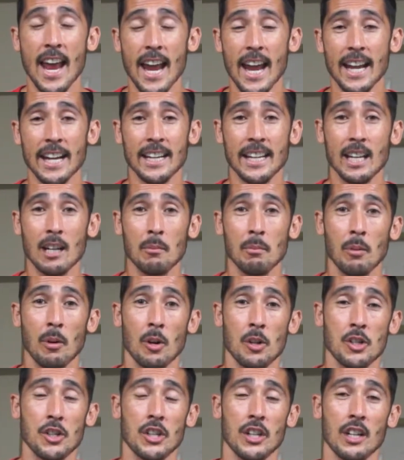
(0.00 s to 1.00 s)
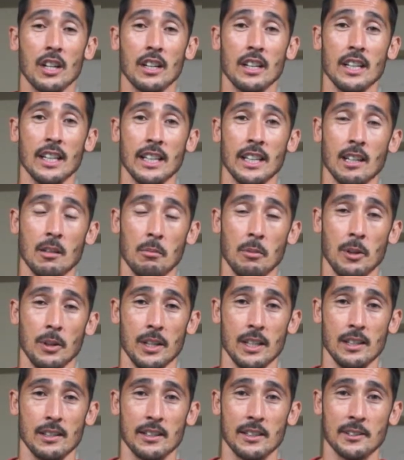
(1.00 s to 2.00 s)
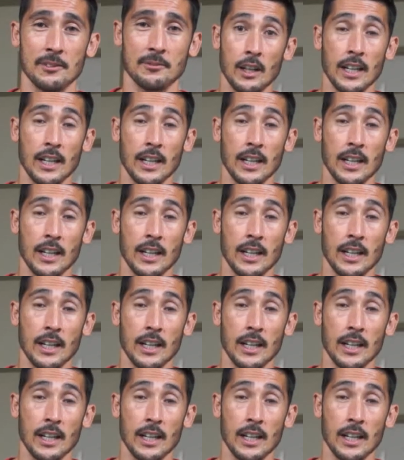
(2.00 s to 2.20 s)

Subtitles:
and our posture in our bodies.